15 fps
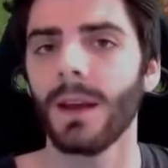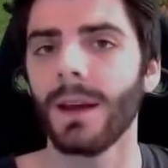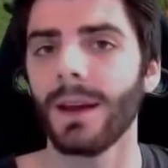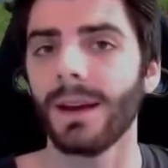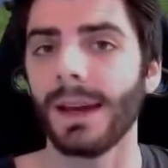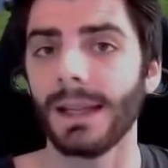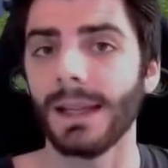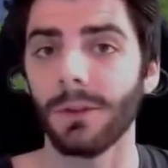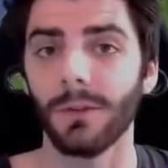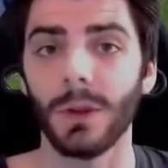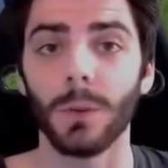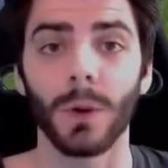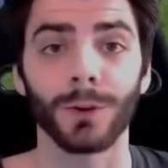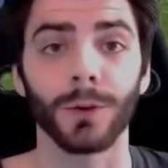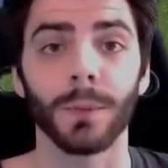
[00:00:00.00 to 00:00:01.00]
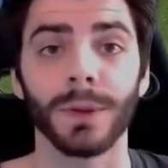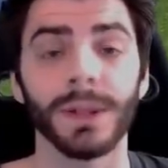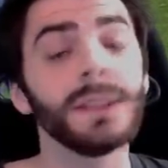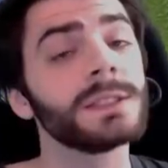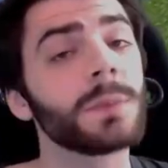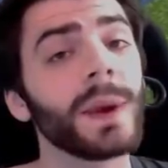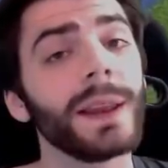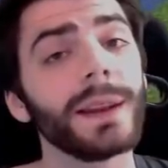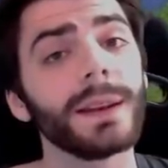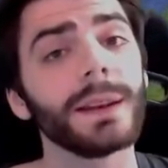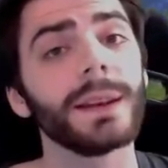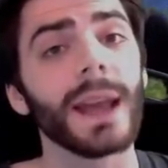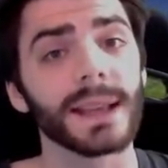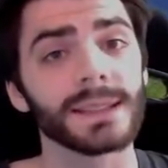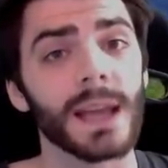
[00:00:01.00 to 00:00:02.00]
And if you want to participate in the
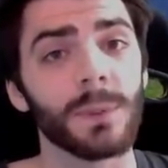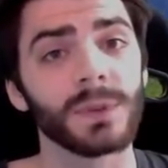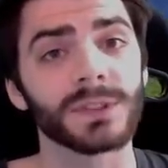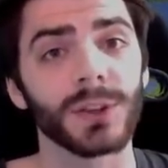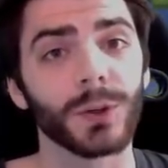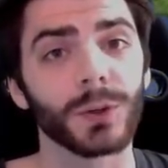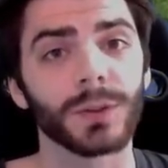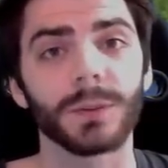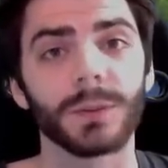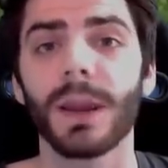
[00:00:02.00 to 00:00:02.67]
next episode,